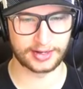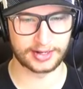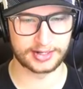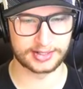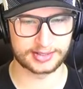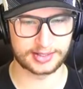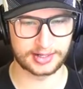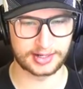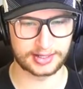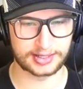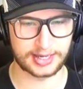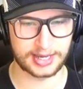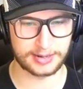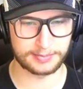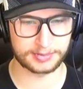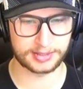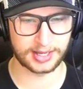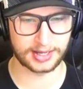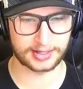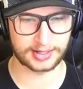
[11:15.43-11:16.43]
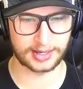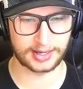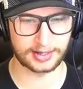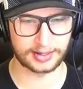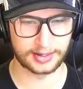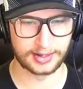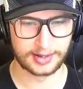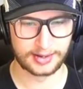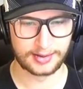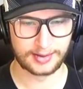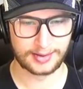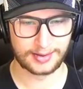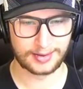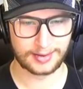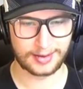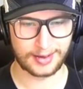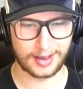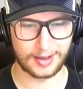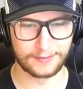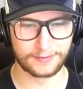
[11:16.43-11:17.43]
It is going to keep ticking
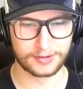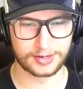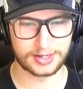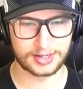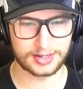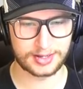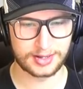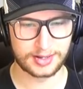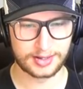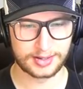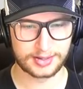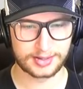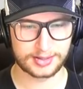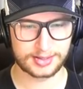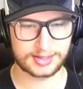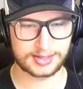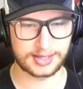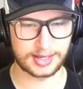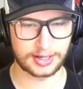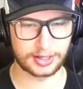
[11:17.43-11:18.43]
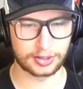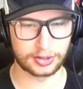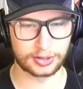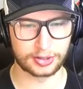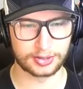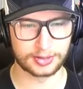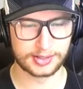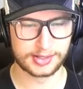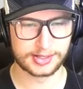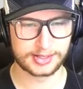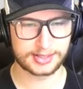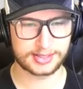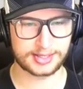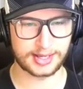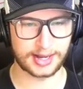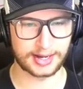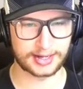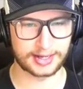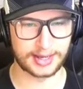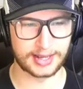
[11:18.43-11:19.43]
every single
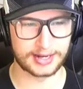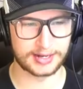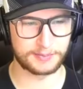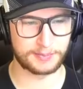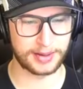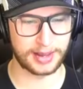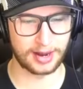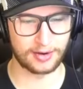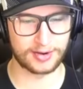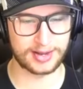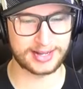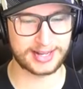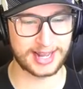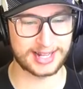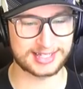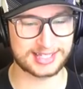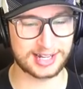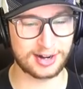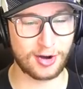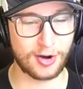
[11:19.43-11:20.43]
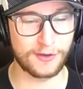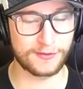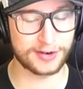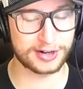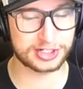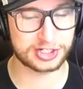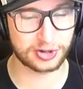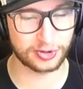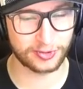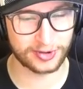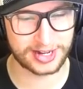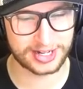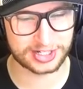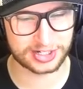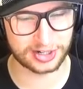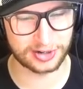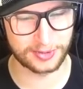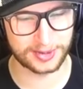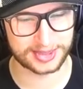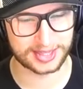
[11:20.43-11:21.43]
second. Barry gets it over to
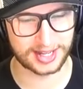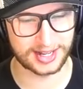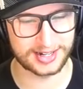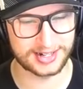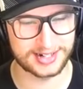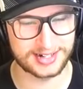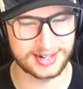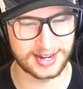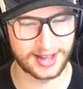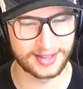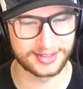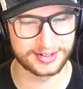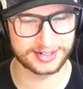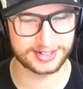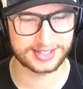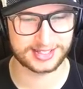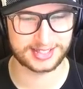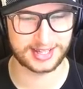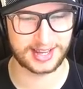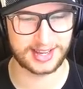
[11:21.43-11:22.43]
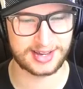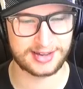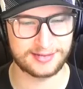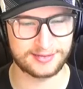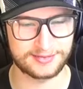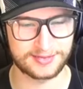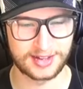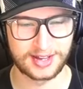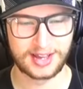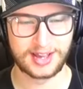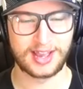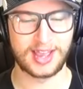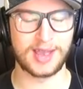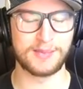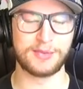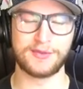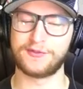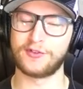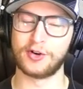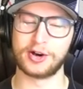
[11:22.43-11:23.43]
Reacher with another save.
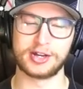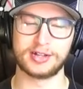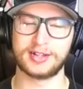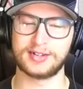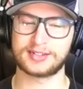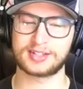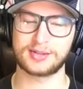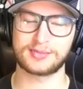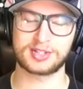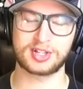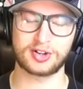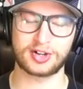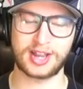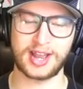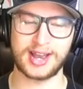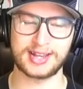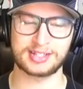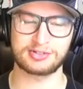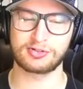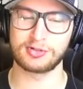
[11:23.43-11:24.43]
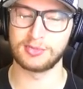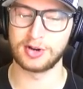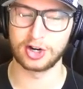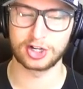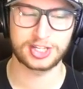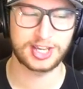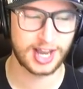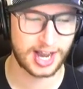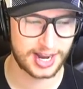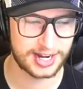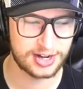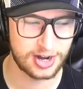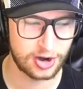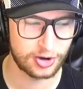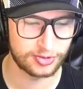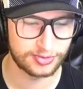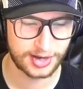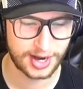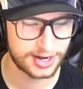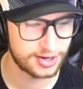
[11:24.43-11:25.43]
And before you leave some sarcastic remark, yeah, I
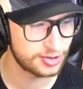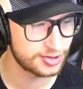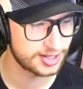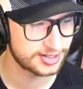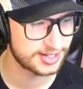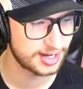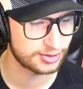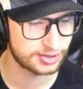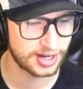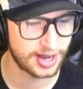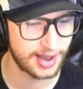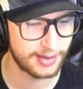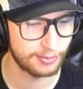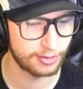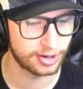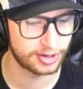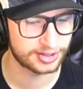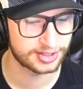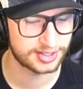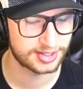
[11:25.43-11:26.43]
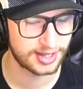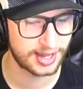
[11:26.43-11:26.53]
know. I know that's how time works.